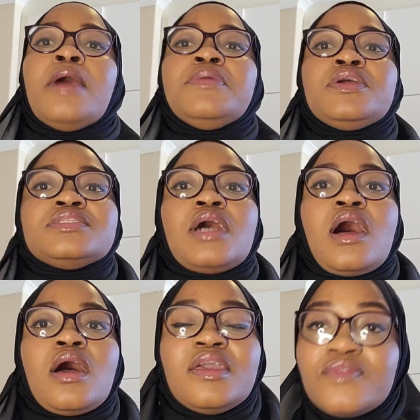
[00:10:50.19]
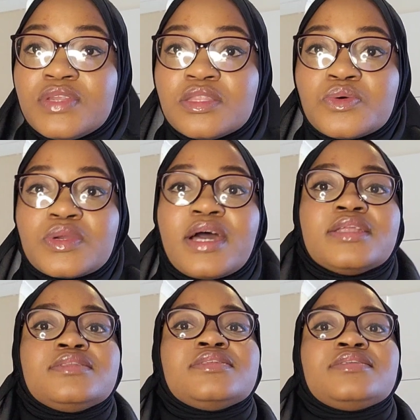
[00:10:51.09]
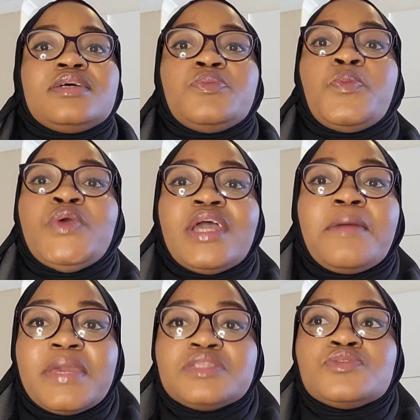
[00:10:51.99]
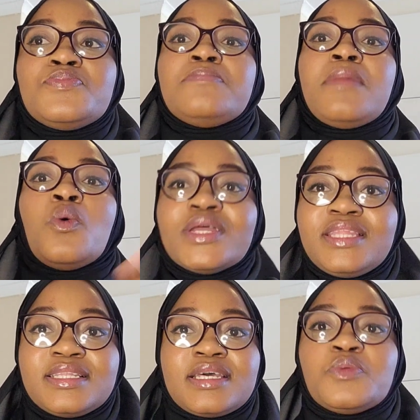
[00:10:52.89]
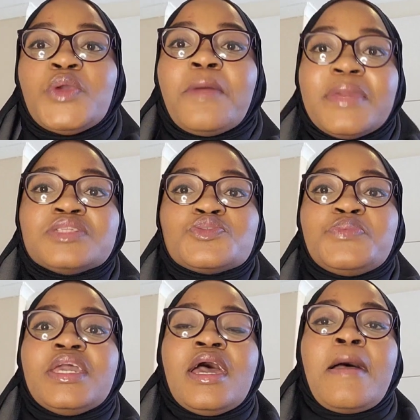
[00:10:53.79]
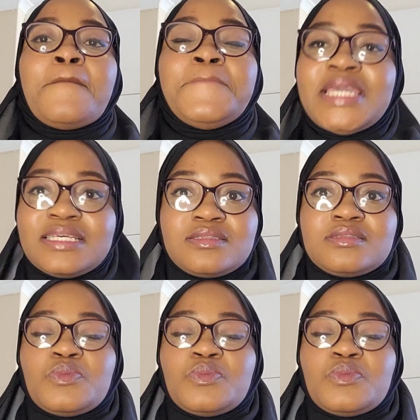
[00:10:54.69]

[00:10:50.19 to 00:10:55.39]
because even in the Quran it says that we are meant to be mawaddatan, we are meant to be peace.